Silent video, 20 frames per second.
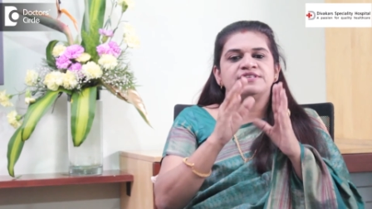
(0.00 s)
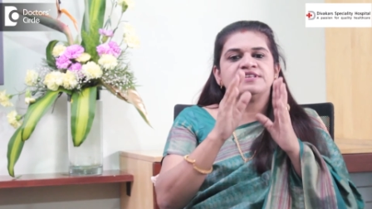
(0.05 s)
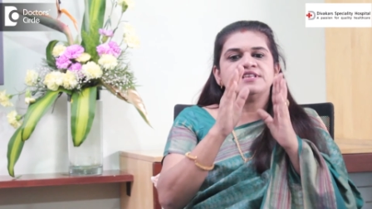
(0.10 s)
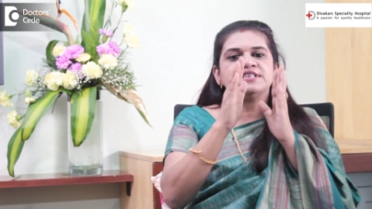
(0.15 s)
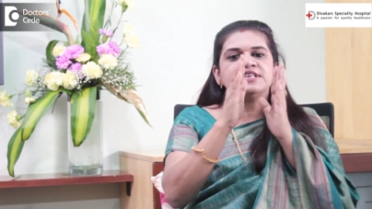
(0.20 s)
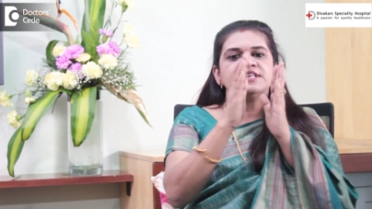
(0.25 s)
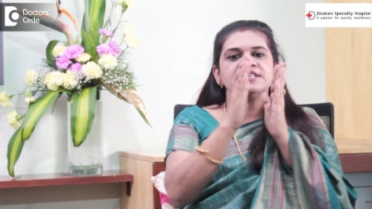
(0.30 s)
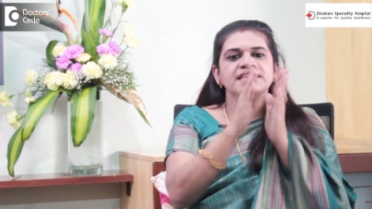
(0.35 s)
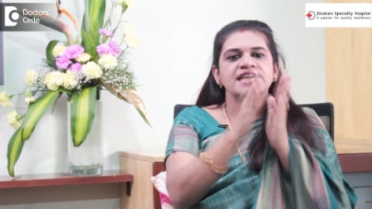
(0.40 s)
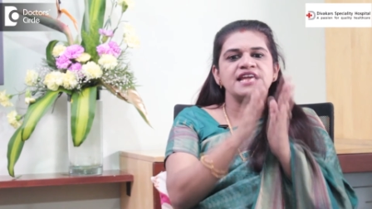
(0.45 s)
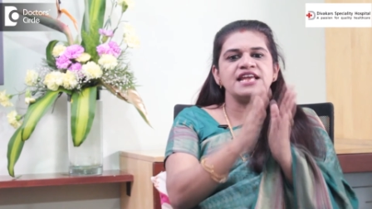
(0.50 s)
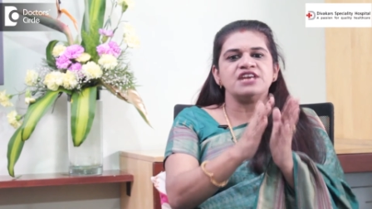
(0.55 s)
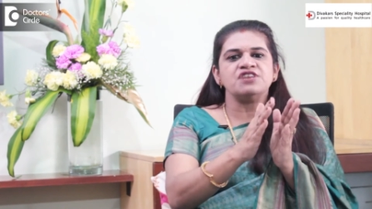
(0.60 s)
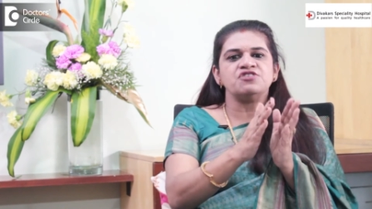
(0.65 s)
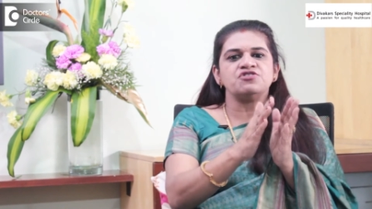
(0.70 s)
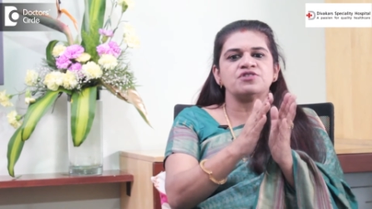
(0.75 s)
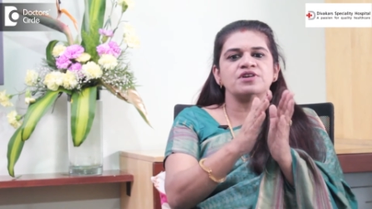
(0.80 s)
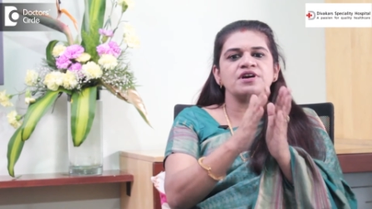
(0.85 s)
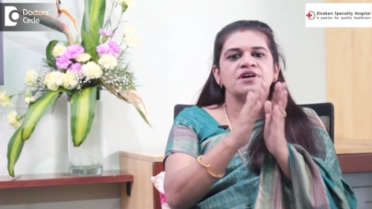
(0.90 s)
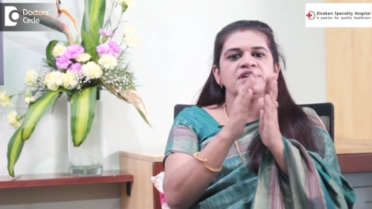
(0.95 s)
This is
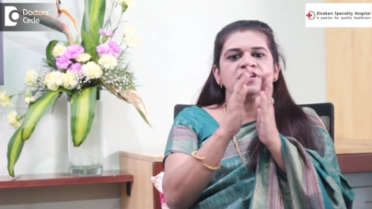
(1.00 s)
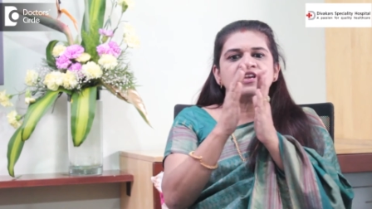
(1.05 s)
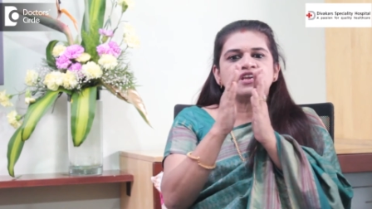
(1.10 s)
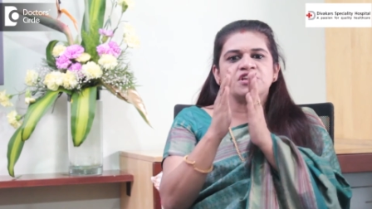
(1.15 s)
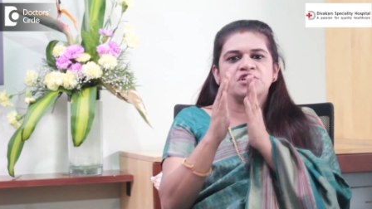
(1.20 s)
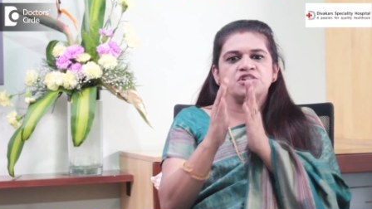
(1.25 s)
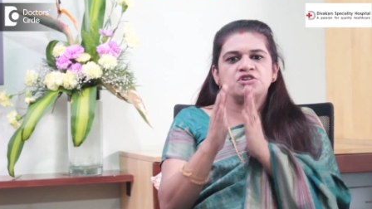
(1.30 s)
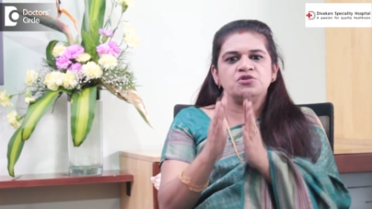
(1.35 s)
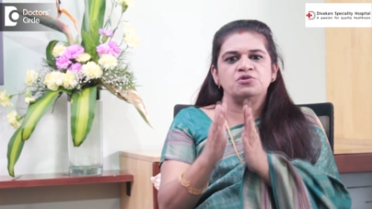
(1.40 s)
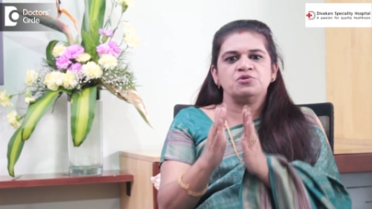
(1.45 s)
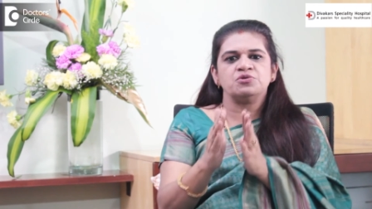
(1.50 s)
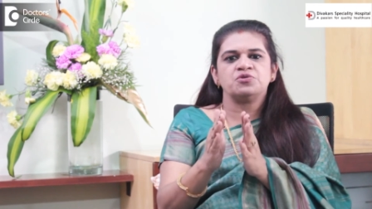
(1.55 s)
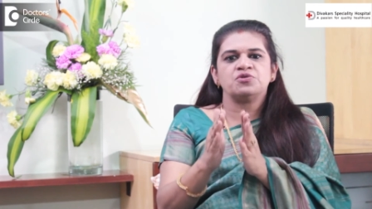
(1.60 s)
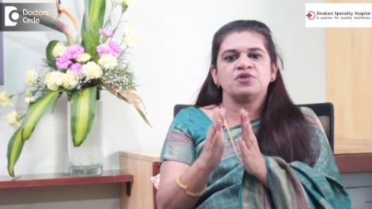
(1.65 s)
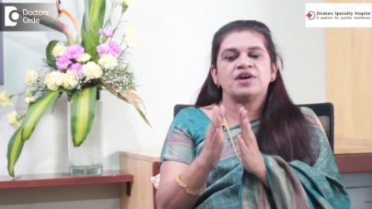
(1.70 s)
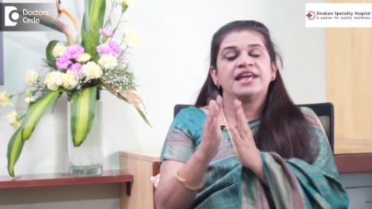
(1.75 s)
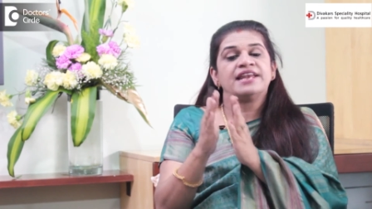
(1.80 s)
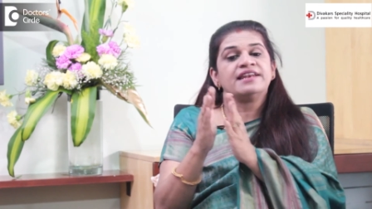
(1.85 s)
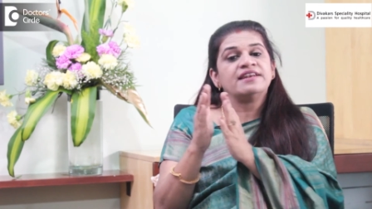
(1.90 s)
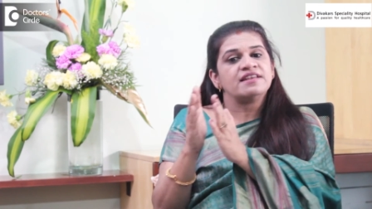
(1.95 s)
intra
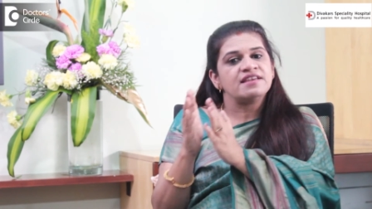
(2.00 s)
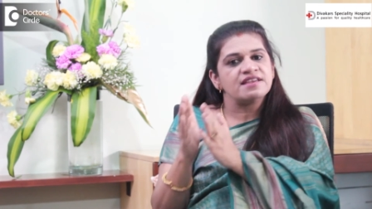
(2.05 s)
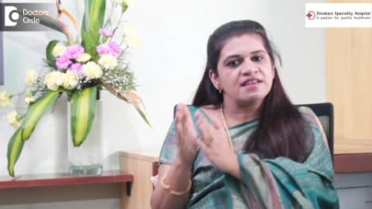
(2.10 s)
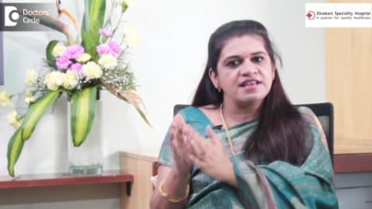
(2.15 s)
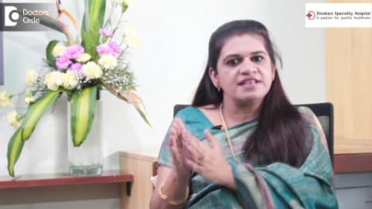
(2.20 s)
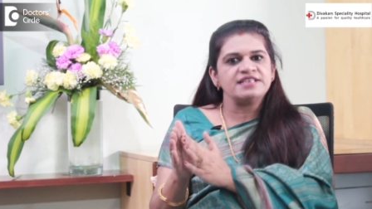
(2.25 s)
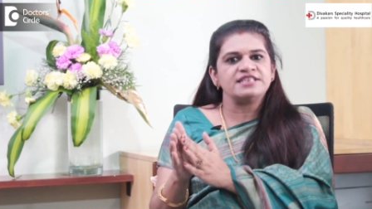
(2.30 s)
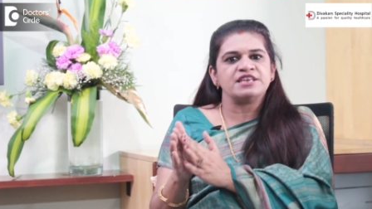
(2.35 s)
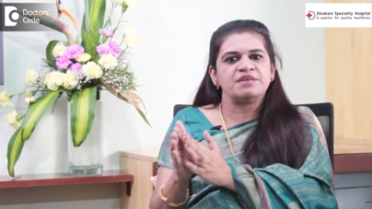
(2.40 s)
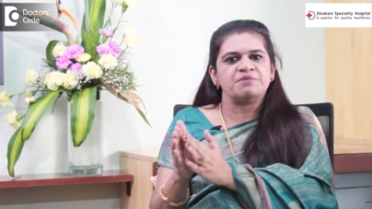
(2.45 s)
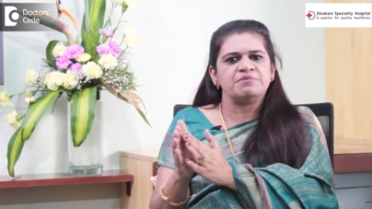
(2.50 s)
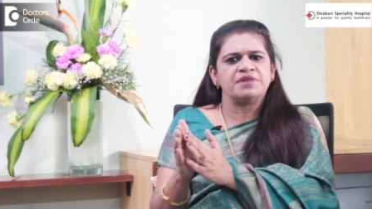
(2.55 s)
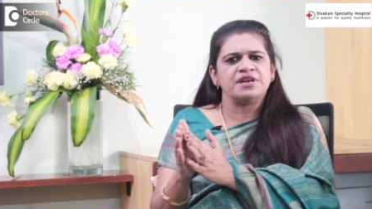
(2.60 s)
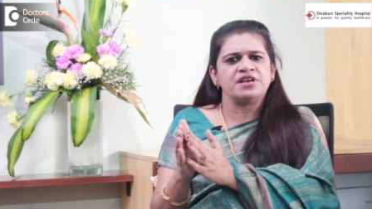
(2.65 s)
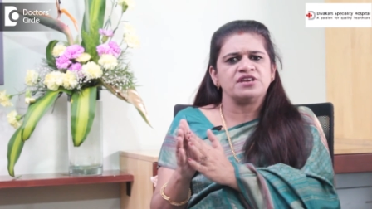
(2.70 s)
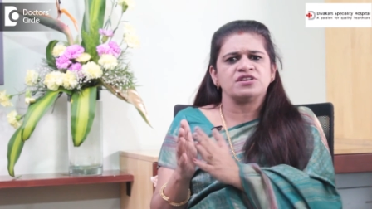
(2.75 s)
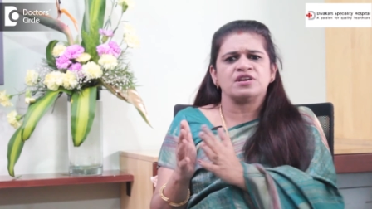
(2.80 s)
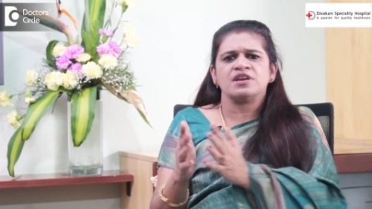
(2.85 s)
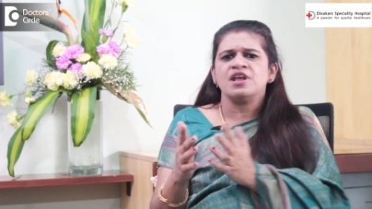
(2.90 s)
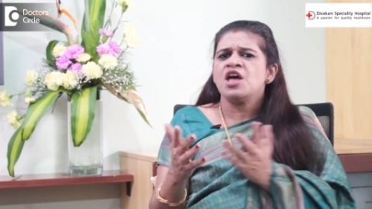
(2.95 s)
uterine
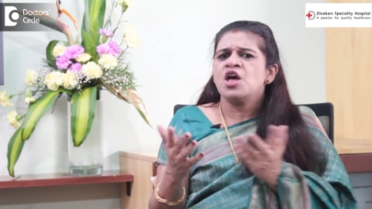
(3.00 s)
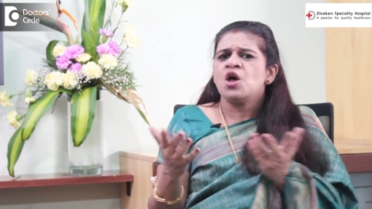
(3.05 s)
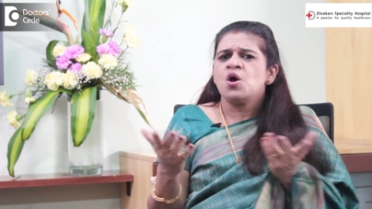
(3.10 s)
insemination.